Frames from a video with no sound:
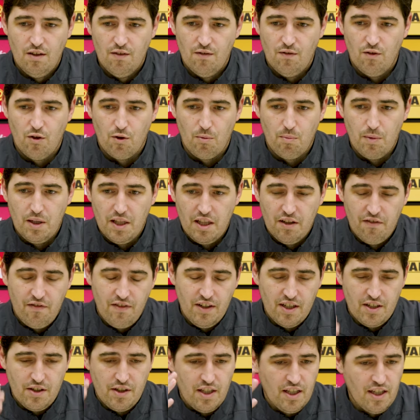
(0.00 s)
For me, the
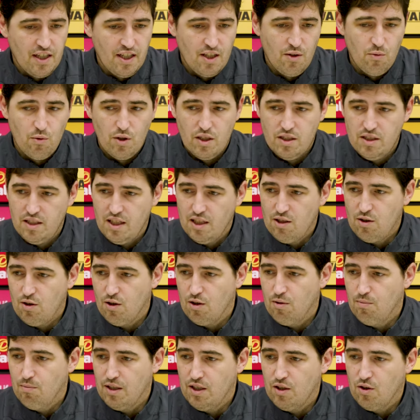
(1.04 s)
first thinking when they
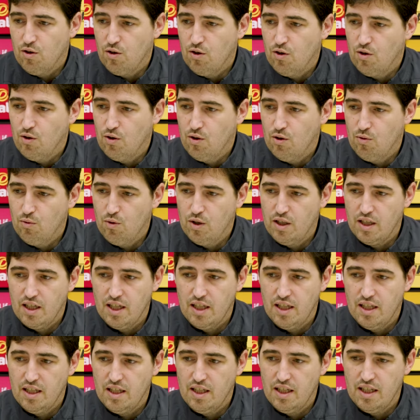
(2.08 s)
told me or when
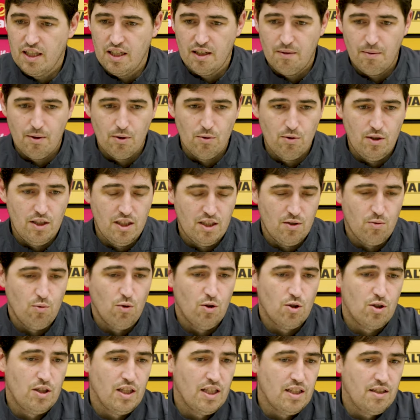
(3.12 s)
I learned about this
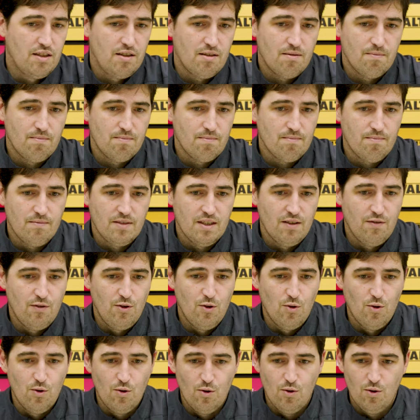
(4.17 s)
was that if
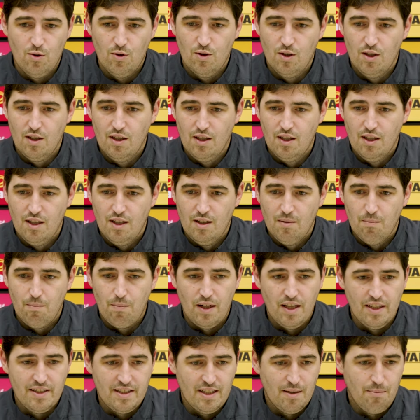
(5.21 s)
you
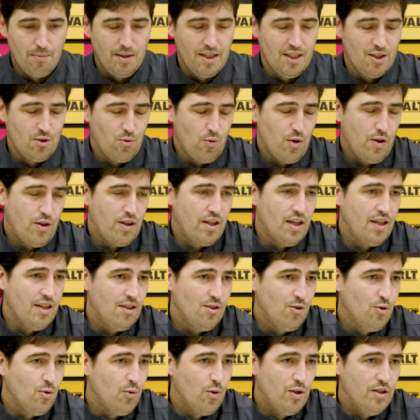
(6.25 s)
play 10 minutes with
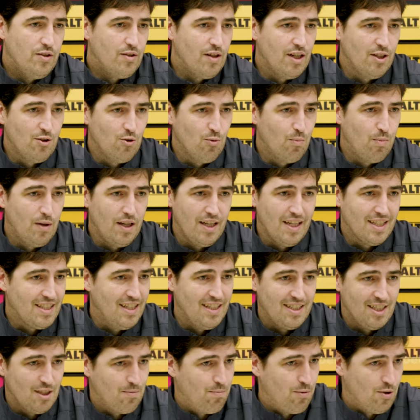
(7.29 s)
10, you will try to play as
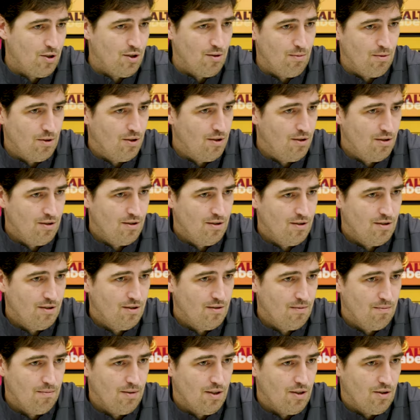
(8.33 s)
less as possible.
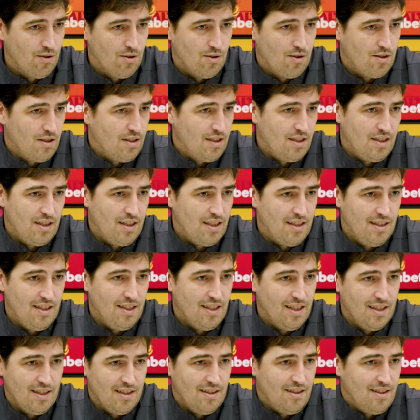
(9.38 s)
Because uh, at
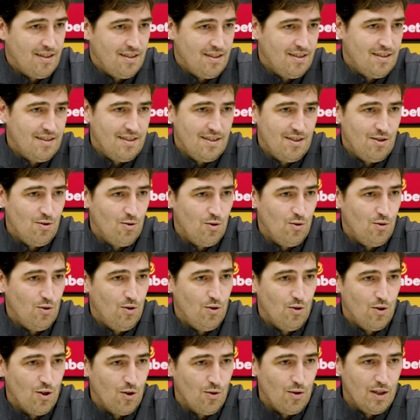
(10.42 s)
the end, you
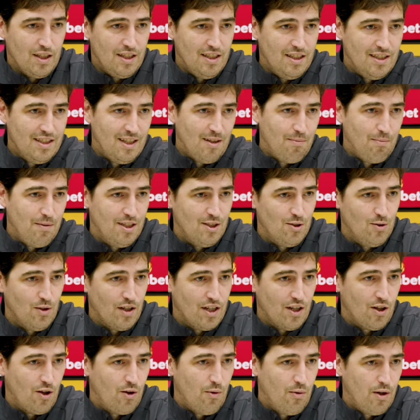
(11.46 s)
you know that in 10 minutes you
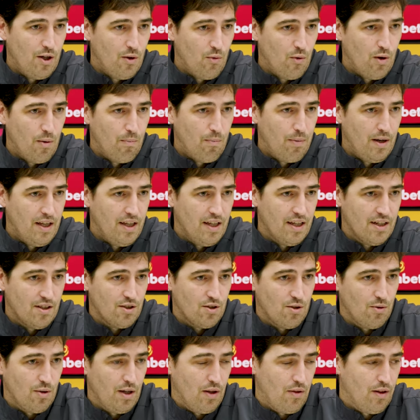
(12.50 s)
are recovering one player.
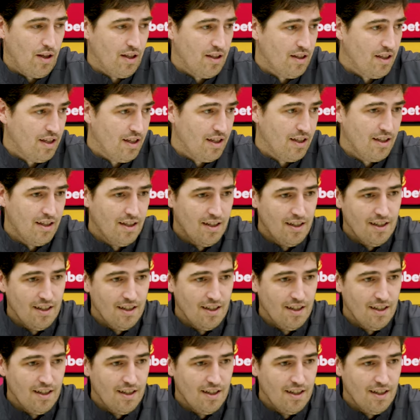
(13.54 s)
So I think the